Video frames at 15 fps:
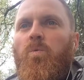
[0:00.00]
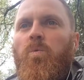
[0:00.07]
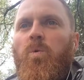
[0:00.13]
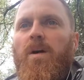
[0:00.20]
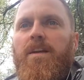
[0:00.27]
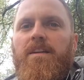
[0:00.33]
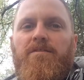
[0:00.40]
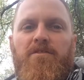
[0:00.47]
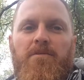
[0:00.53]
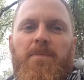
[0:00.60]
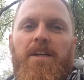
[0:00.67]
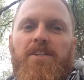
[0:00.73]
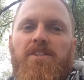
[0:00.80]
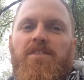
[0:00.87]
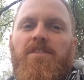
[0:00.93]
what
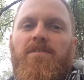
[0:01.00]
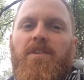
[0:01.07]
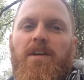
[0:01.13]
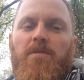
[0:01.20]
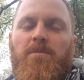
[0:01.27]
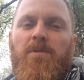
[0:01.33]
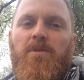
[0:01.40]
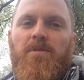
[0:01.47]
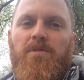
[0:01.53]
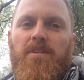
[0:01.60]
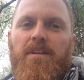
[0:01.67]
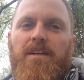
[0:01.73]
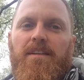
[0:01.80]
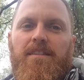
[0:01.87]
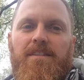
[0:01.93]
information is available
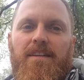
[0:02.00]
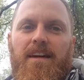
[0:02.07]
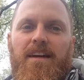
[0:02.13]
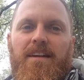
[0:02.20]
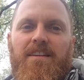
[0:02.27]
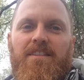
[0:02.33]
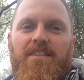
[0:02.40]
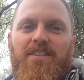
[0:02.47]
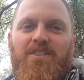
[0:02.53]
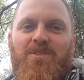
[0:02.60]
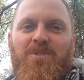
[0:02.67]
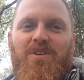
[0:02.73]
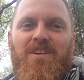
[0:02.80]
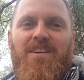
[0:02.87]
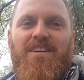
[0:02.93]
inside
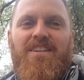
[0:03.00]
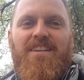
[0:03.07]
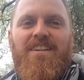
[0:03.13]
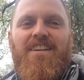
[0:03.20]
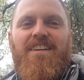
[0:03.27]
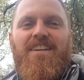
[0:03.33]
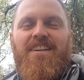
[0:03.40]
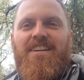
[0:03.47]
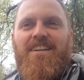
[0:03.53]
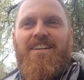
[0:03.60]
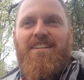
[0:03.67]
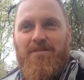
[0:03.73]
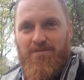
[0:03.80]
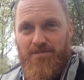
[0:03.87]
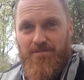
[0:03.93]
your
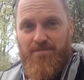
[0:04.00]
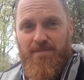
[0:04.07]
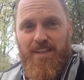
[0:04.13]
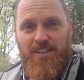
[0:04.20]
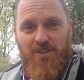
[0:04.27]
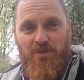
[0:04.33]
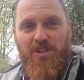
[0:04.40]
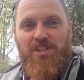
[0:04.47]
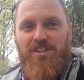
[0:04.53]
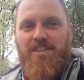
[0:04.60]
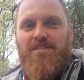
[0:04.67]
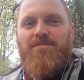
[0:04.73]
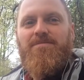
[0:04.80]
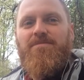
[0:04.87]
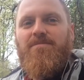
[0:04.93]
intuition.
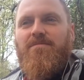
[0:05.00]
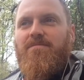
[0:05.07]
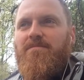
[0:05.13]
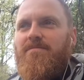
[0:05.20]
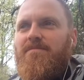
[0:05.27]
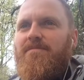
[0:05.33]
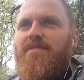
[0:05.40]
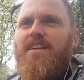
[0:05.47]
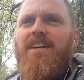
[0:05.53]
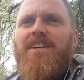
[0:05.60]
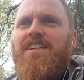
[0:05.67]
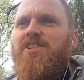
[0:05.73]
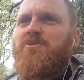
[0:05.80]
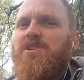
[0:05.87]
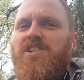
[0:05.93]

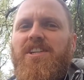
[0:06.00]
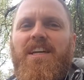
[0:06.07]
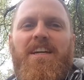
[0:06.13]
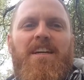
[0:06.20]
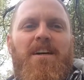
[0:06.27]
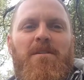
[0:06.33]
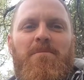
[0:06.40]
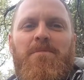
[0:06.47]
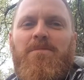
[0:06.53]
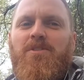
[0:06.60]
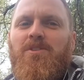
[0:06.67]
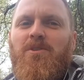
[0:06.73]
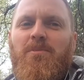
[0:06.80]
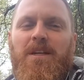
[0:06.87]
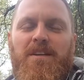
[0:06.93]
Intuition comes
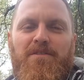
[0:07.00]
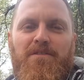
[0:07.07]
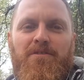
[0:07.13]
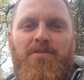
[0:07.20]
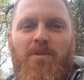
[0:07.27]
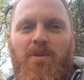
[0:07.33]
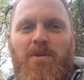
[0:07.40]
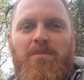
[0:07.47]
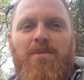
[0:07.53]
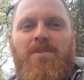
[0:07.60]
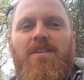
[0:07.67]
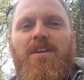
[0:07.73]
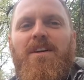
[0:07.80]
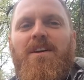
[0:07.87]
so many different forms.